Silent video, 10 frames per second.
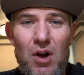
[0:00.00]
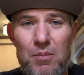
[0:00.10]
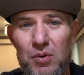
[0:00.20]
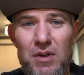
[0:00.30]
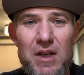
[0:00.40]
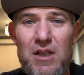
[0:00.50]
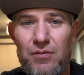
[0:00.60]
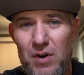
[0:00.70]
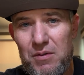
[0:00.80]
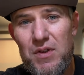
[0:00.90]
I'll put links
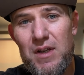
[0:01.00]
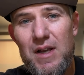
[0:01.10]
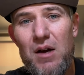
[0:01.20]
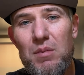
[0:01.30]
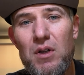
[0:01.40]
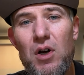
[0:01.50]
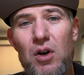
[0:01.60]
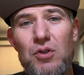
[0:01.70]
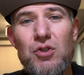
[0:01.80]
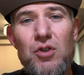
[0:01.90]
for everything down
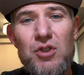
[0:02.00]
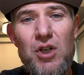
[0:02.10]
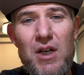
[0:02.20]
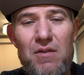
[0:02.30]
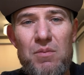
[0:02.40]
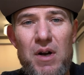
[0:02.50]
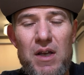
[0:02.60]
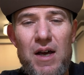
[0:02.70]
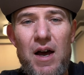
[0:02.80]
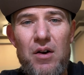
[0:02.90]
below so you can check
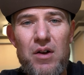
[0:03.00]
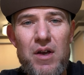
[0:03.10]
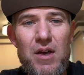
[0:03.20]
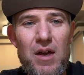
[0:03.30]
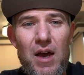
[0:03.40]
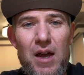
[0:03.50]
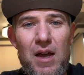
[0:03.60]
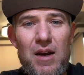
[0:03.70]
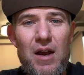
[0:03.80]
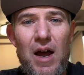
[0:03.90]
everybody out,
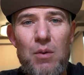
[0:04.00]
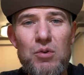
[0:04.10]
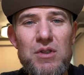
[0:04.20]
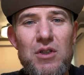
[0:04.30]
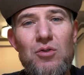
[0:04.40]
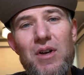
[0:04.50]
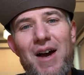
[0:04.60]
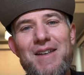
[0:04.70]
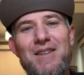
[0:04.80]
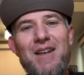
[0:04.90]
and I will see you
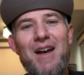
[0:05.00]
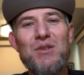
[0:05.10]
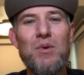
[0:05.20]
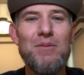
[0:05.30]
guys in the next one.